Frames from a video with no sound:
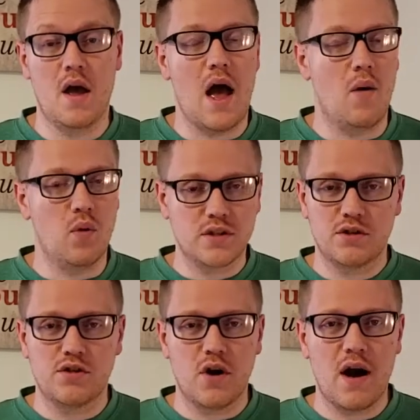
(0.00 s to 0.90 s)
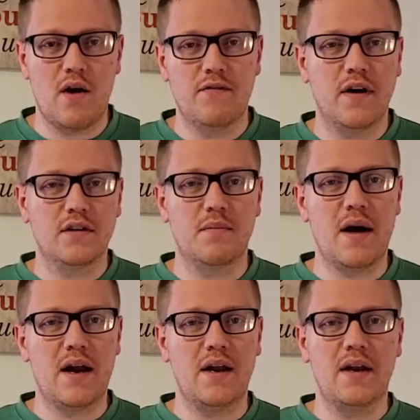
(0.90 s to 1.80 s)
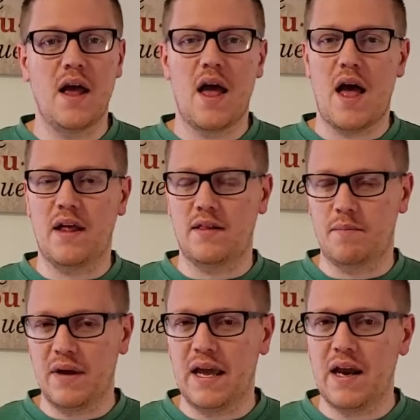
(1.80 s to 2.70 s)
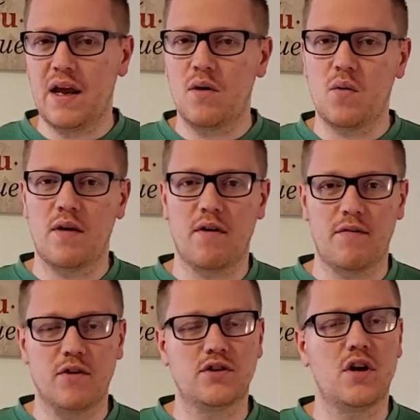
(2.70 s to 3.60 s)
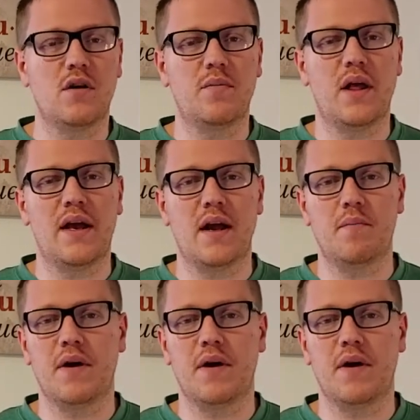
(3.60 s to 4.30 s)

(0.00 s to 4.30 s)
I wasn't sure how I felt about it at the beginning whenever I first started playing it,